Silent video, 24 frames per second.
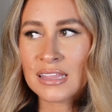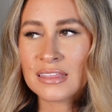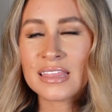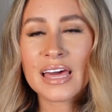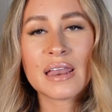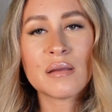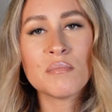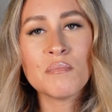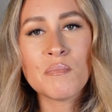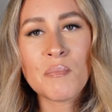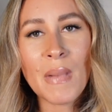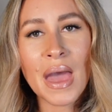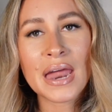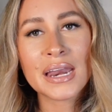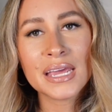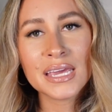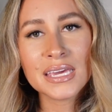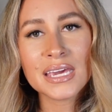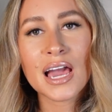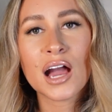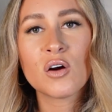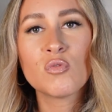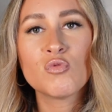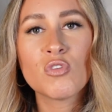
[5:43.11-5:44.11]
that
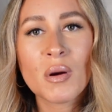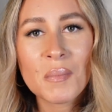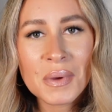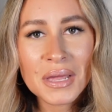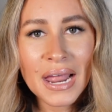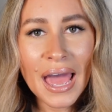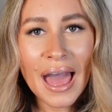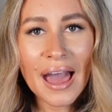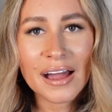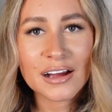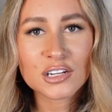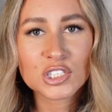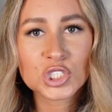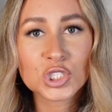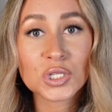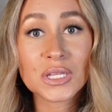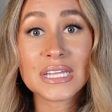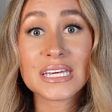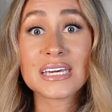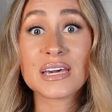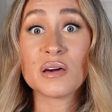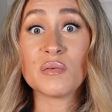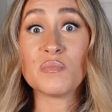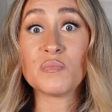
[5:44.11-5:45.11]
many young women
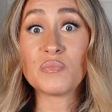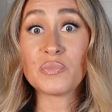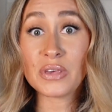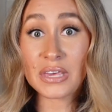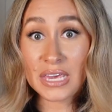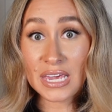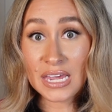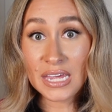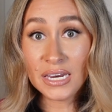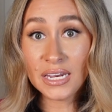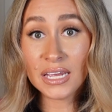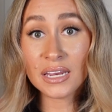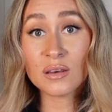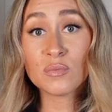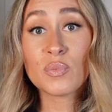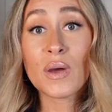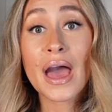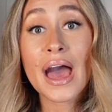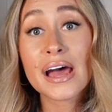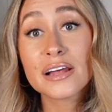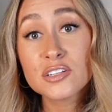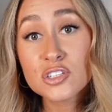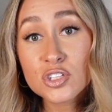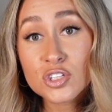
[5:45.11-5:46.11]
actually compete in
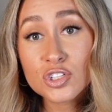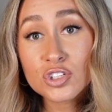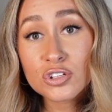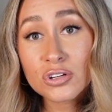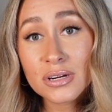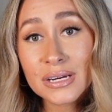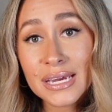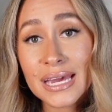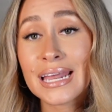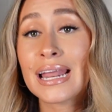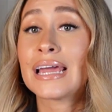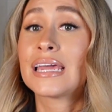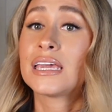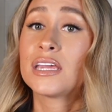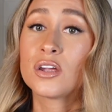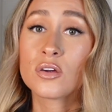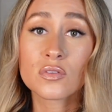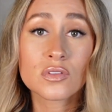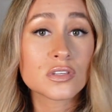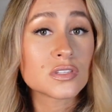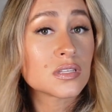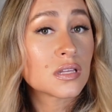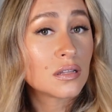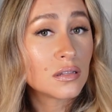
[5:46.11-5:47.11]
pageantry, and I
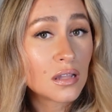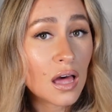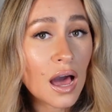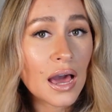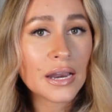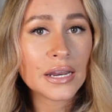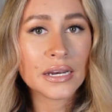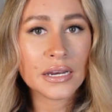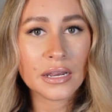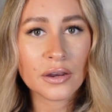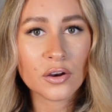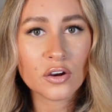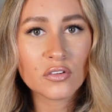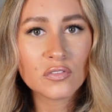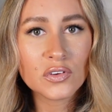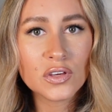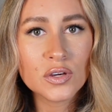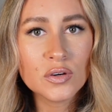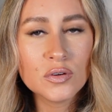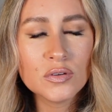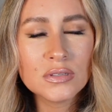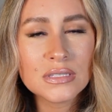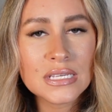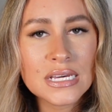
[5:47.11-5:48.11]
hear this a lot in
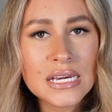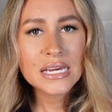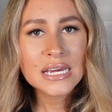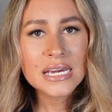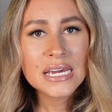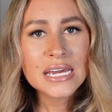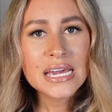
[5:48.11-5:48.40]
interviews,